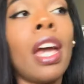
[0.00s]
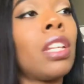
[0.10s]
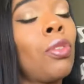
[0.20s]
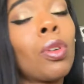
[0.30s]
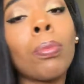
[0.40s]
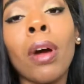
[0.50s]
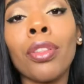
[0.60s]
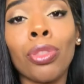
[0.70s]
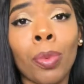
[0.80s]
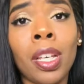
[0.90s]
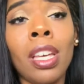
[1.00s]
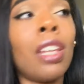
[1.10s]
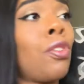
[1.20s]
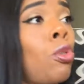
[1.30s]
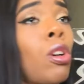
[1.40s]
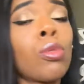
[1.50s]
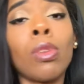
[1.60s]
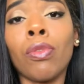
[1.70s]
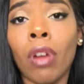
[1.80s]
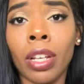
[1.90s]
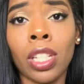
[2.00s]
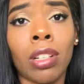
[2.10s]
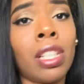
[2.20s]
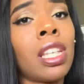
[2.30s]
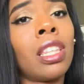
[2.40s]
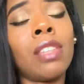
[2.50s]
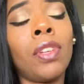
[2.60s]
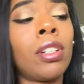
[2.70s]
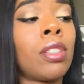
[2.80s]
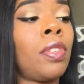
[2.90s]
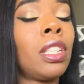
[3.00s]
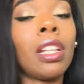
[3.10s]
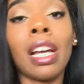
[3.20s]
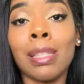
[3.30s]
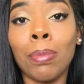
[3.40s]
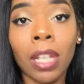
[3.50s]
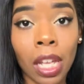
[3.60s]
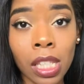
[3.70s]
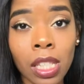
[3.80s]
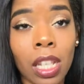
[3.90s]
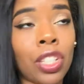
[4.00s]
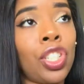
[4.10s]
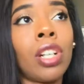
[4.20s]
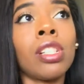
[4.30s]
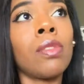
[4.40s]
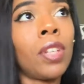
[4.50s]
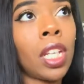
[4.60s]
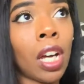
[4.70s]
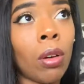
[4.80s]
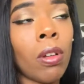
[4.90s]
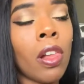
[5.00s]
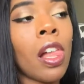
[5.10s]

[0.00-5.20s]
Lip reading: And if you want a part three, and if you also want a vlog channel, let's get this video to 50 likes plus. Let's share this video.